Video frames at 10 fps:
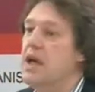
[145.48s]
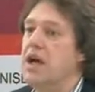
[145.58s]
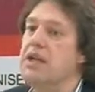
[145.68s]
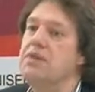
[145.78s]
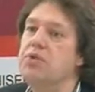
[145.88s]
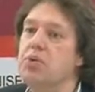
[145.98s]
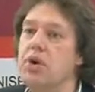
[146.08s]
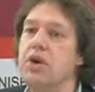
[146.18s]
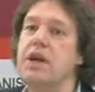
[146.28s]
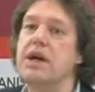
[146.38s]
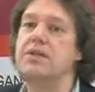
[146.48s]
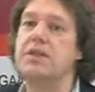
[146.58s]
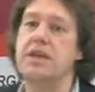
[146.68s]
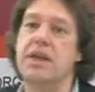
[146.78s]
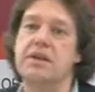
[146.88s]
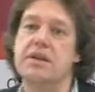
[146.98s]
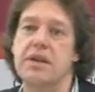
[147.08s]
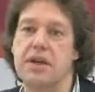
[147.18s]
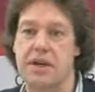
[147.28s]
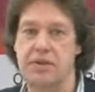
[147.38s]
And if you were at
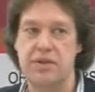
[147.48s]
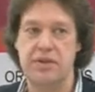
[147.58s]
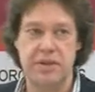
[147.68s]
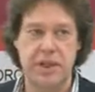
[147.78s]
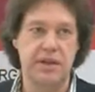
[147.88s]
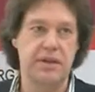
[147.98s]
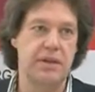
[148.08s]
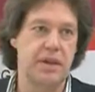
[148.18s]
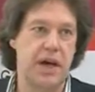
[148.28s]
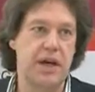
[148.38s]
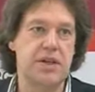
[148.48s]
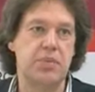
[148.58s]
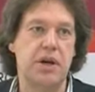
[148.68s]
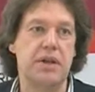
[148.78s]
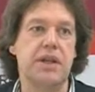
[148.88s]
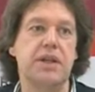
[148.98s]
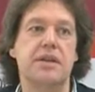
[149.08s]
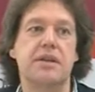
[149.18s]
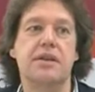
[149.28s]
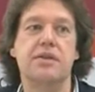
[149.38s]
e-India in Hyderabad
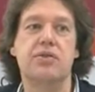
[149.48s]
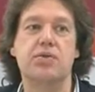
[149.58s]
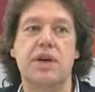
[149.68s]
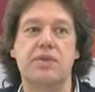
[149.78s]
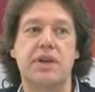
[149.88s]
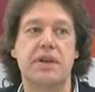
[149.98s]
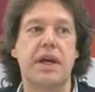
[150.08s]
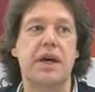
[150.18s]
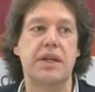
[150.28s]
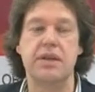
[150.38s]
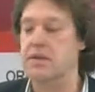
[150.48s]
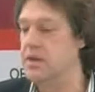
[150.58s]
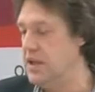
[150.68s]
in 2009,